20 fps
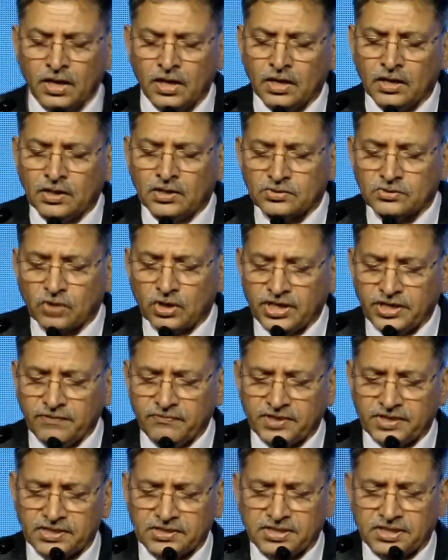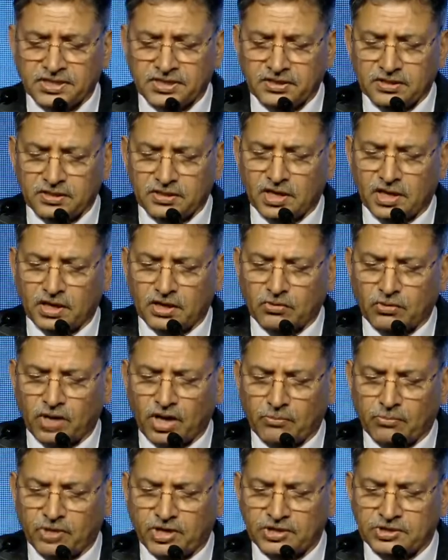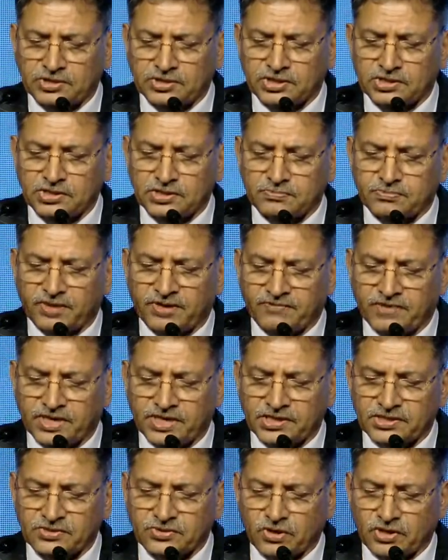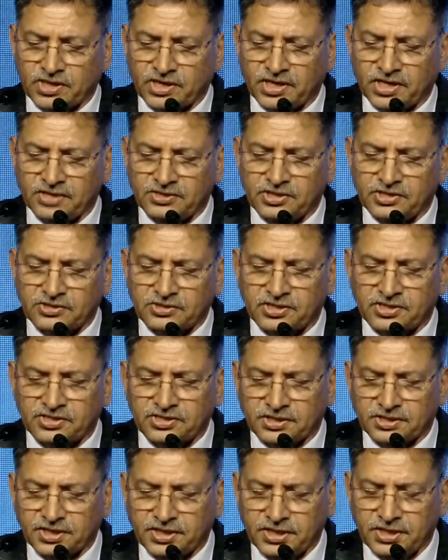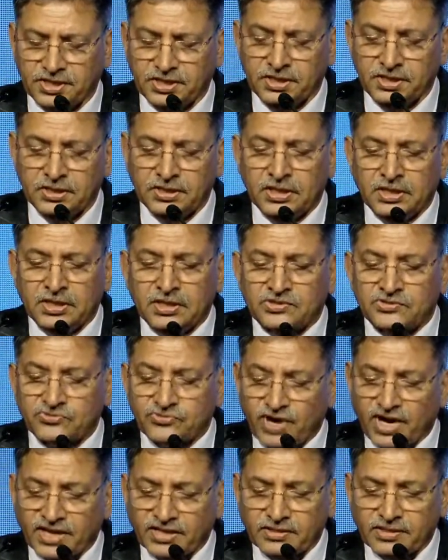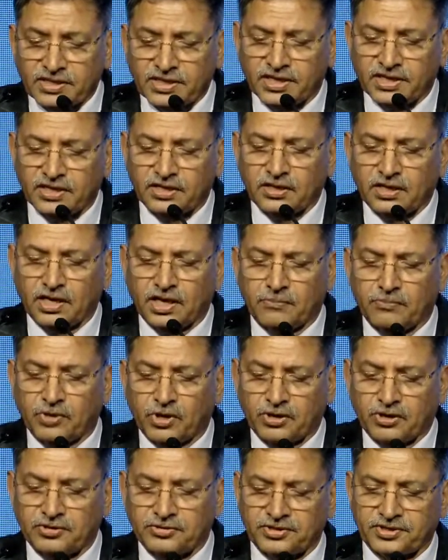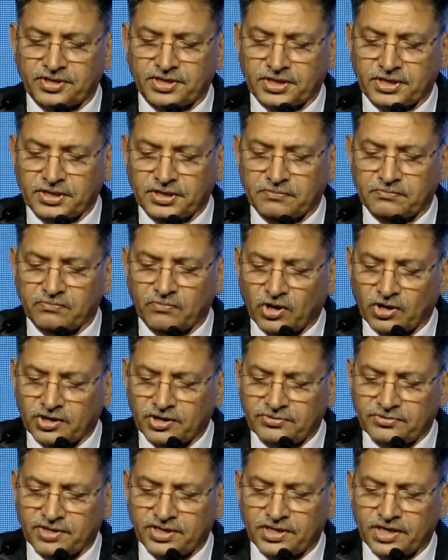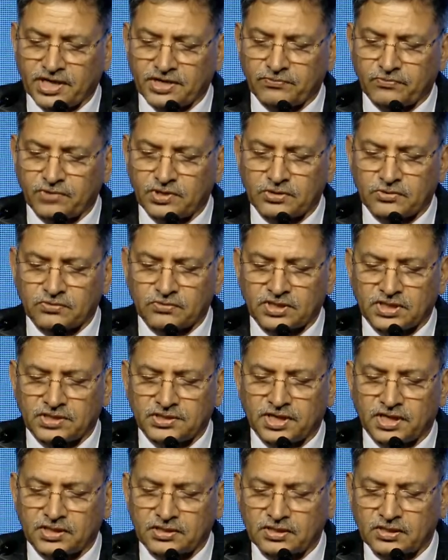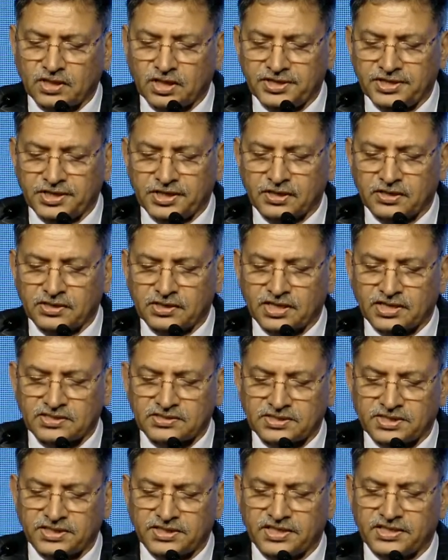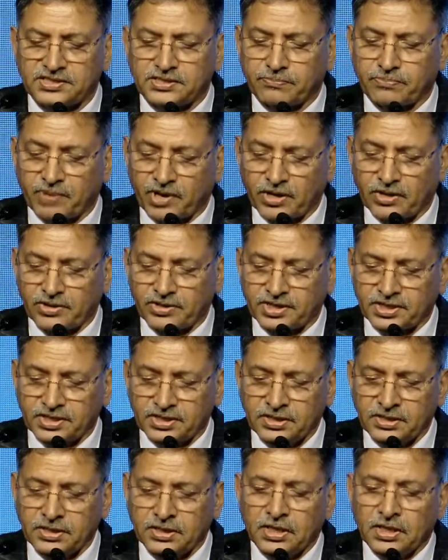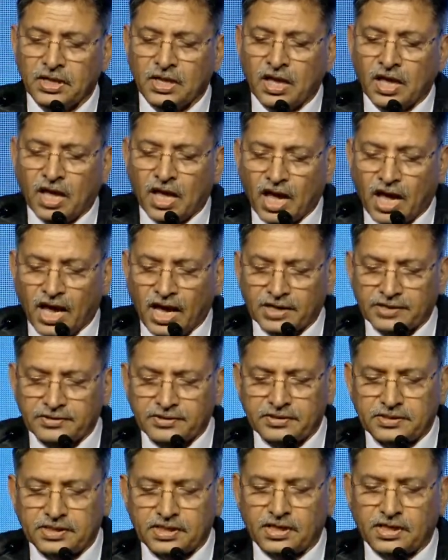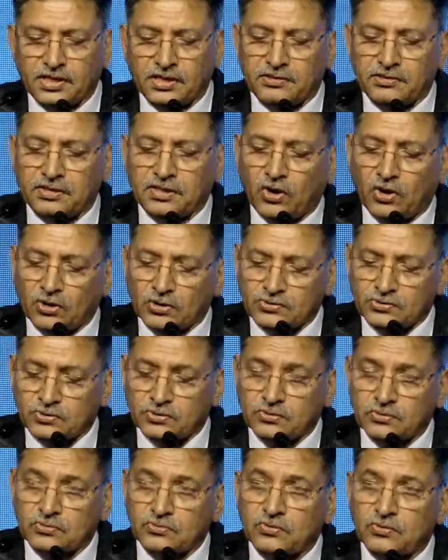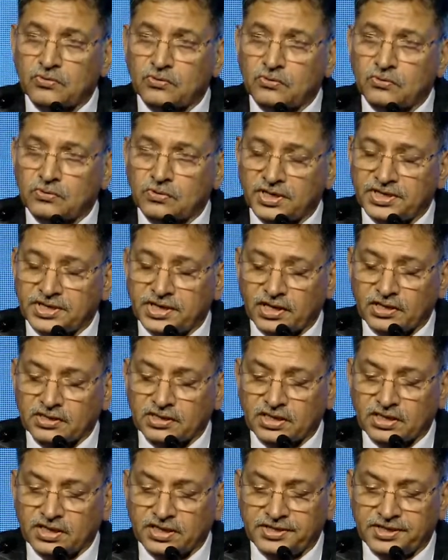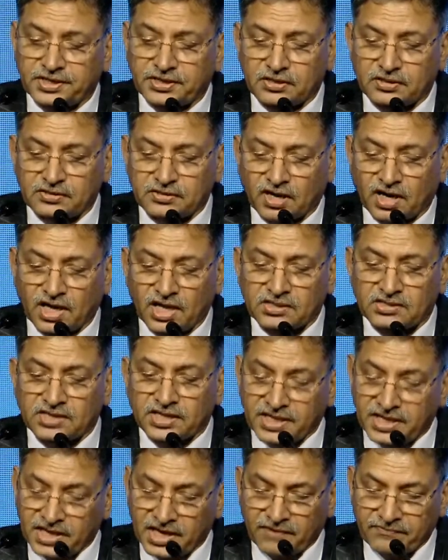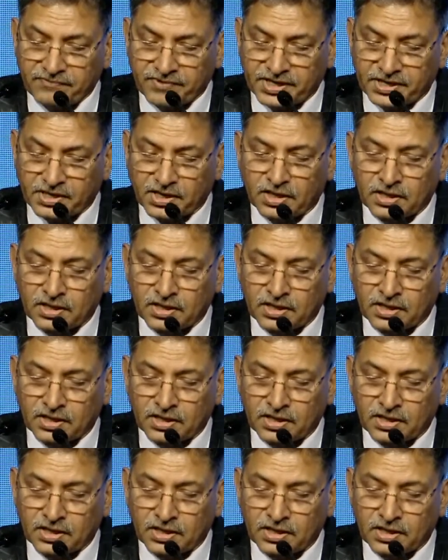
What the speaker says: So leveraging collaborations by various organizations is the key. Strengthening laboratory monitoring network to conduct clinical testing is a priority, and also to conduct the clinical trials in Africa.